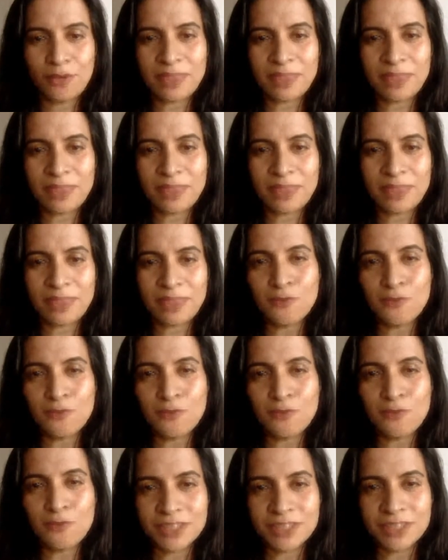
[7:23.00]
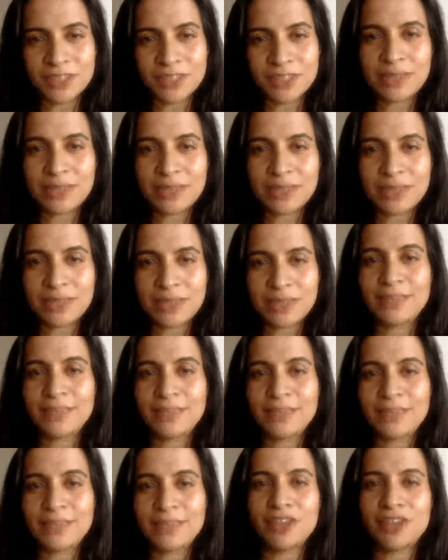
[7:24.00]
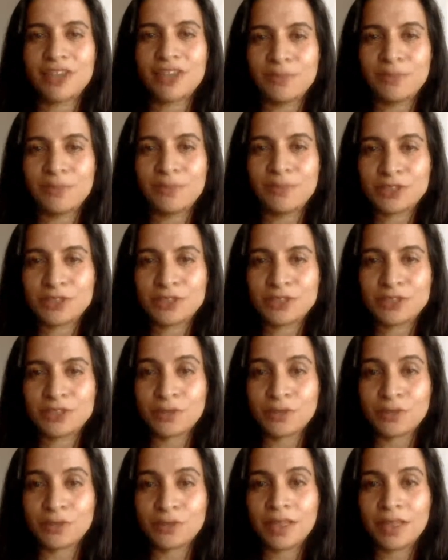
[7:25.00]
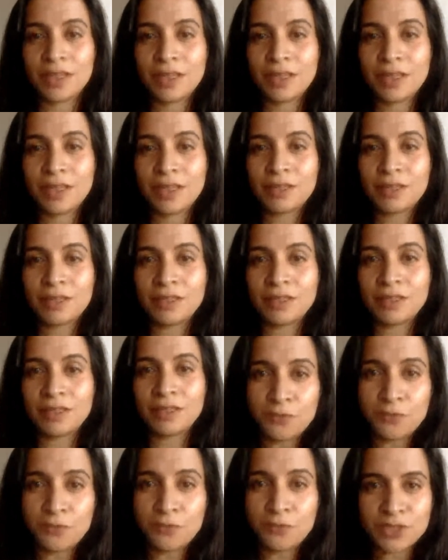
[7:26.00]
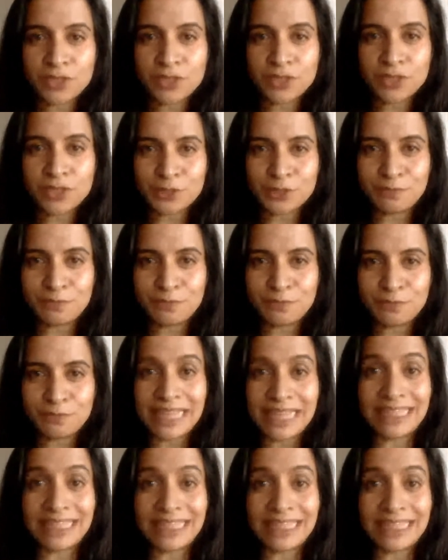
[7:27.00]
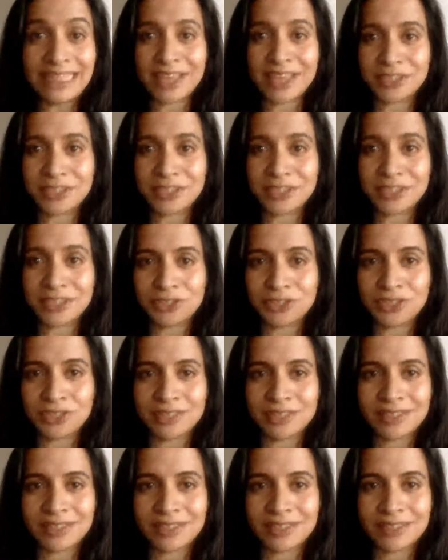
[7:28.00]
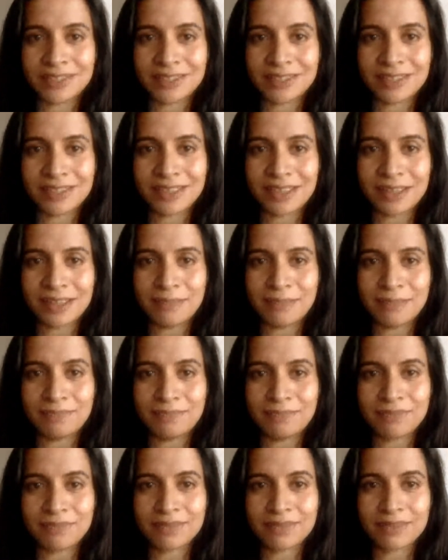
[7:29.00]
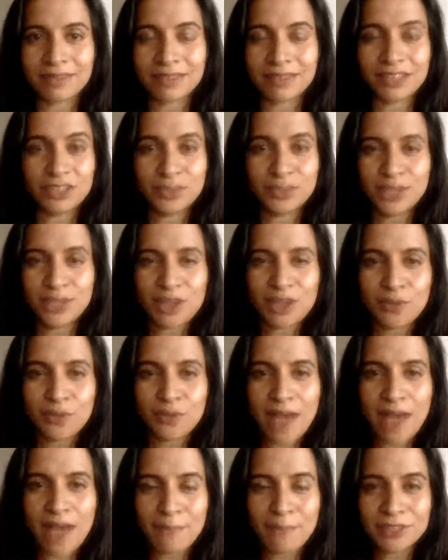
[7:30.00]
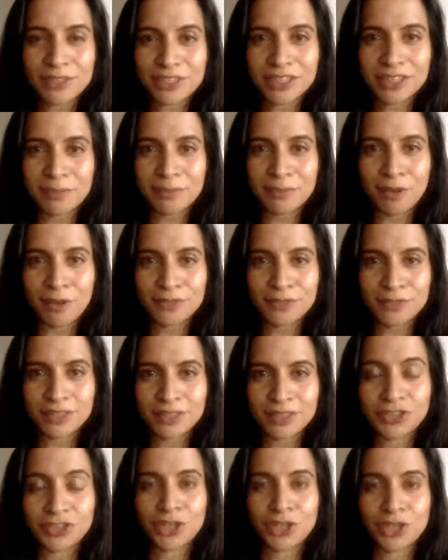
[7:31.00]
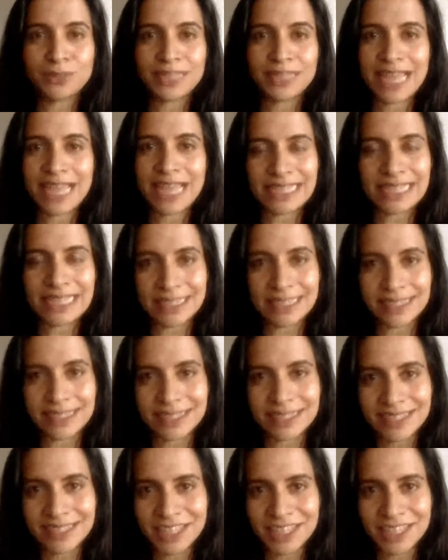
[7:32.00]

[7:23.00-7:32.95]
about the performers? Do we have examples of what the performers thought of being in these exhibitions? Um, do we know what happened to them after the shows ended?